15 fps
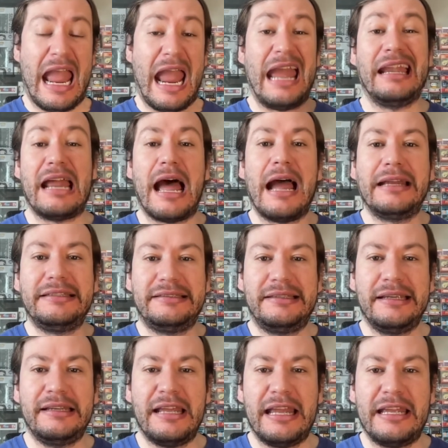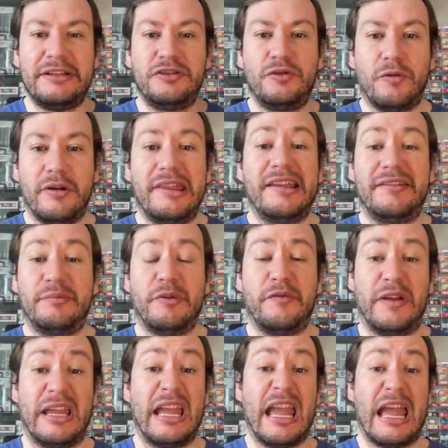and I did enjoy this
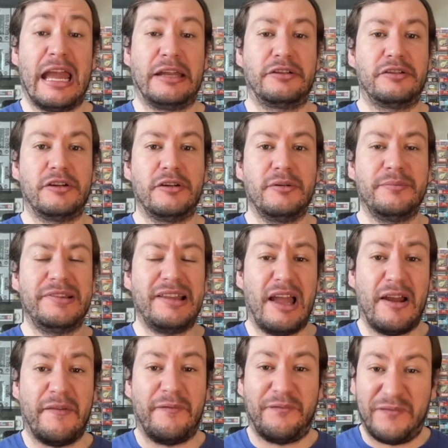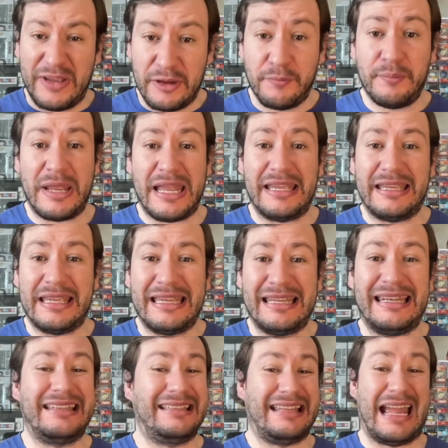movie. In terms of
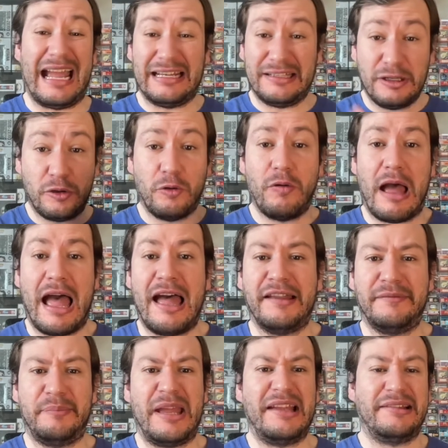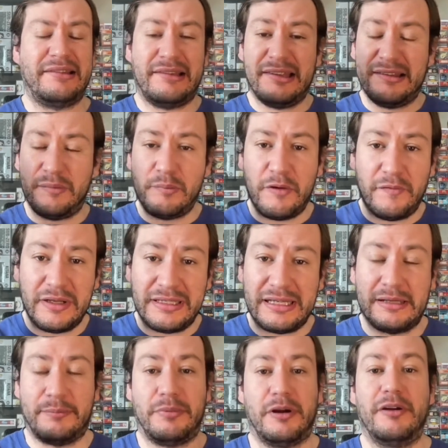filmmaking, technical aspects, this movie did
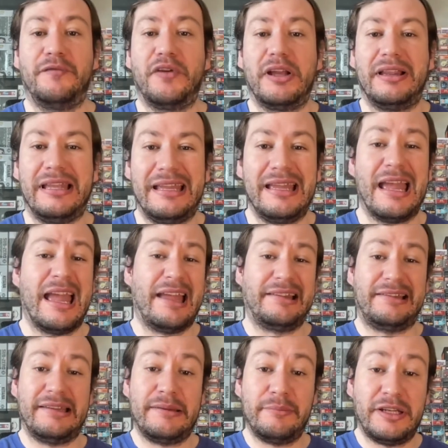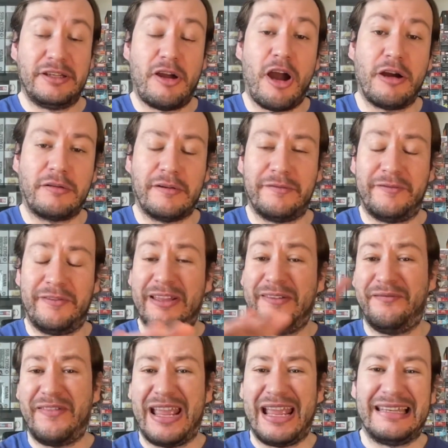it perfectly. Cinematography,
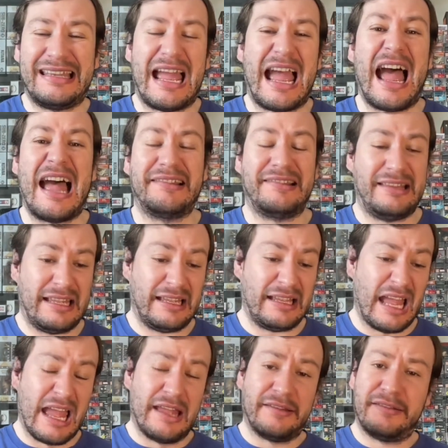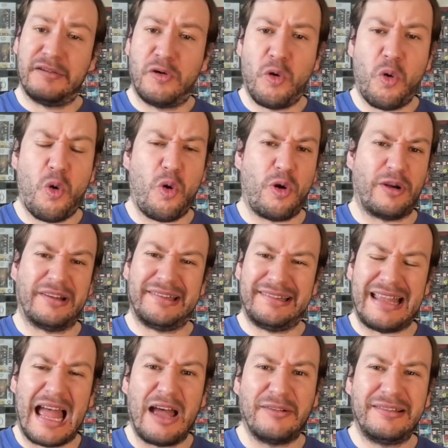fantastic. Score,
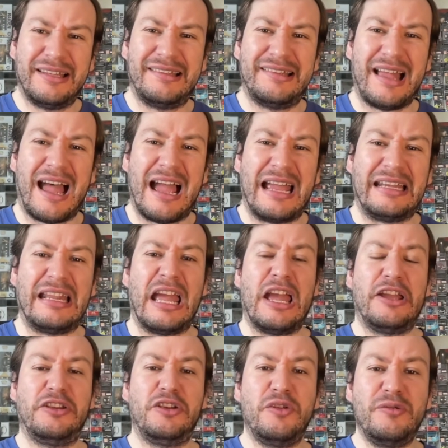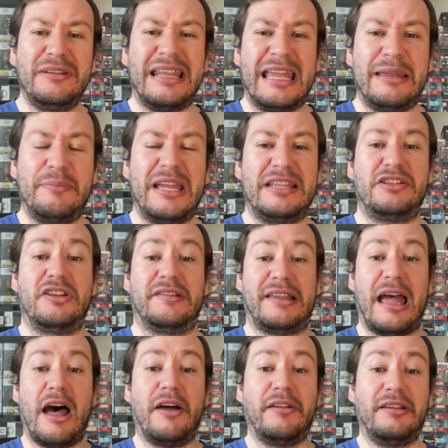sound design, you name it, just
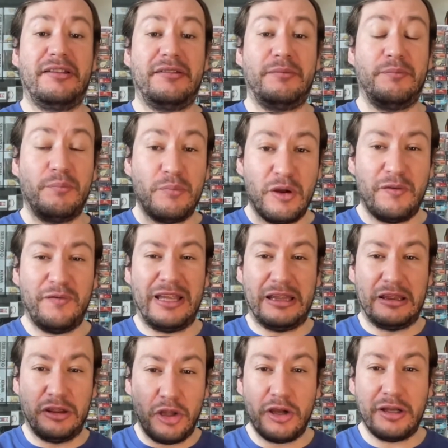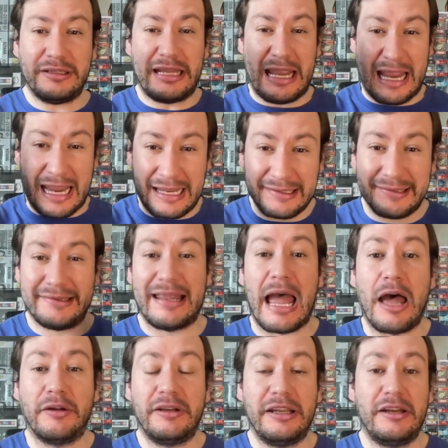how this movie looked and
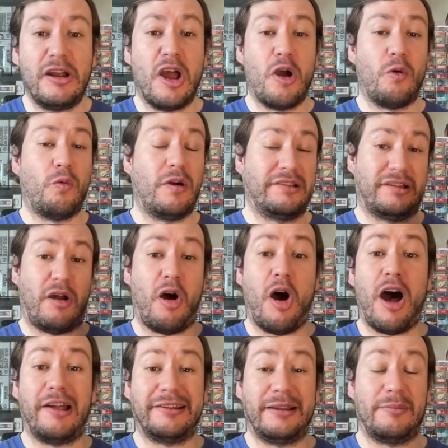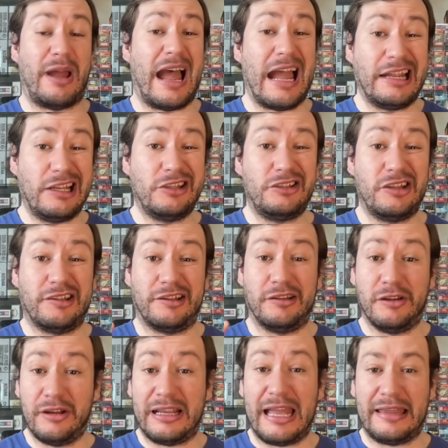sounded was awesome. I could just
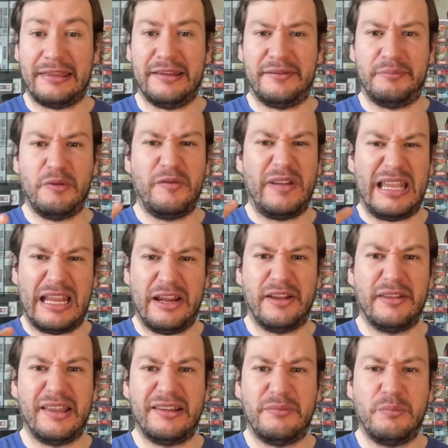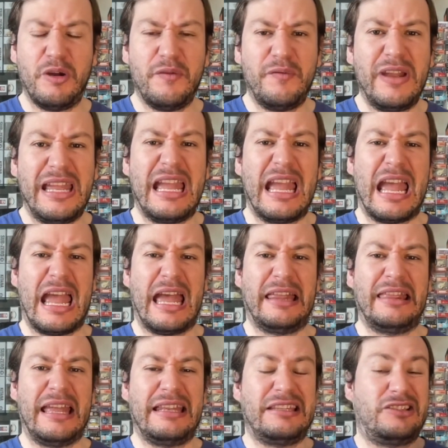look at this movie, hear this movie, and
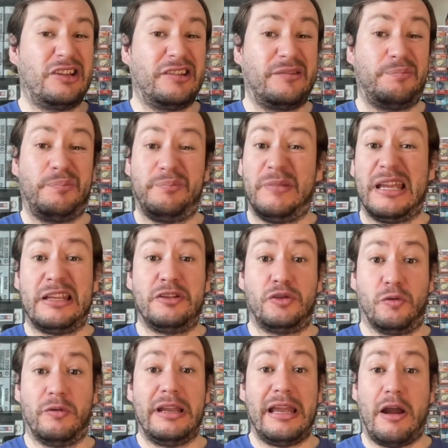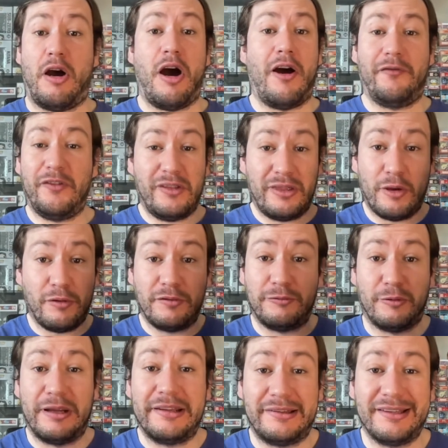then just enjoy it off of those
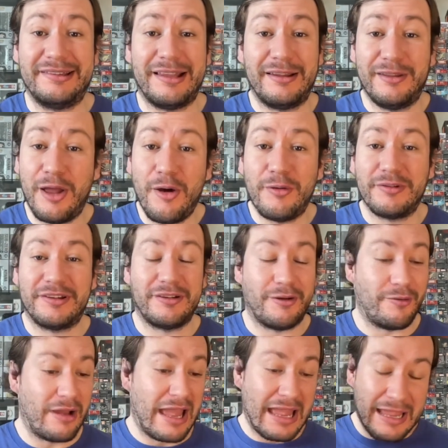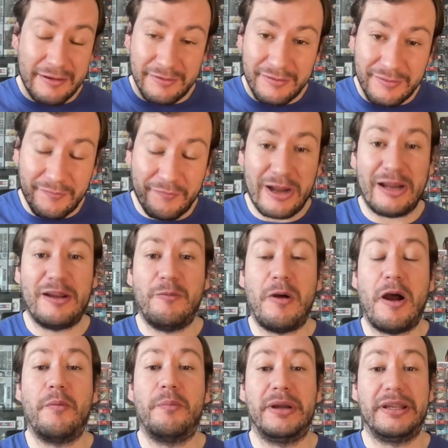reasons alone. So it was a very
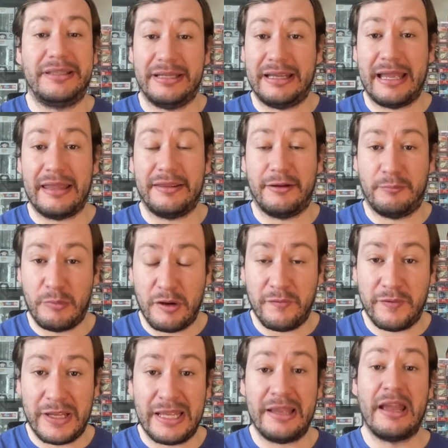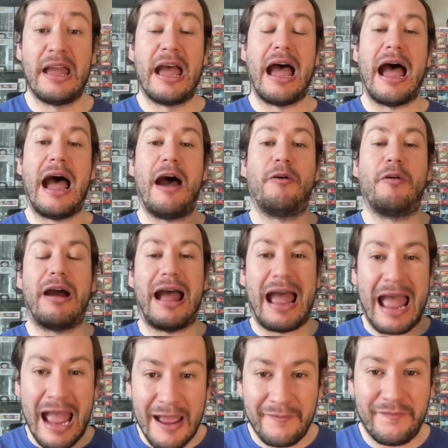well put together movie.
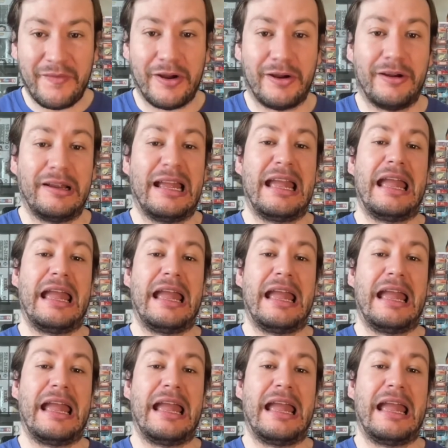However,